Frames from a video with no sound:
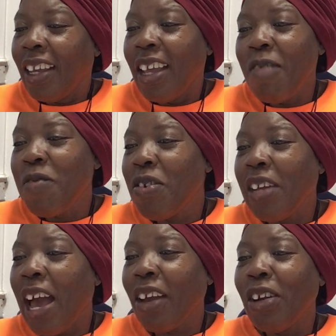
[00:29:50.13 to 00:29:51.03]
If you're
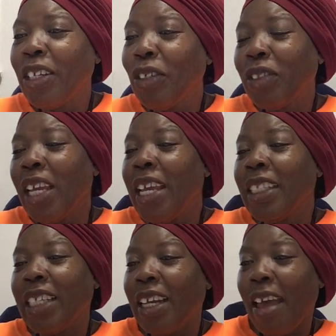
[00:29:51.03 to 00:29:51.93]
not going to do
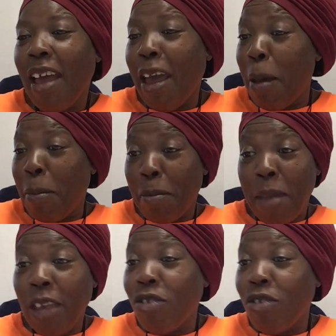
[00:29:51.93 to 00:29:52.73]
things that make